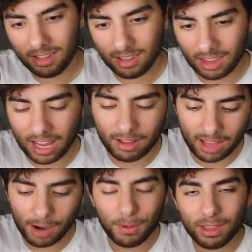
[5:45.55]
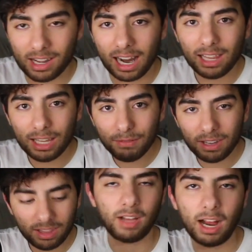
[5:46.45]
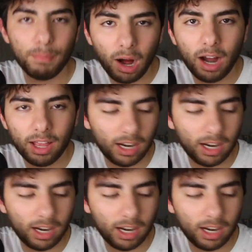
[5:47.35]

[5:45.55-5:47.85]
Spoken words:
the area that I live in. I bought it.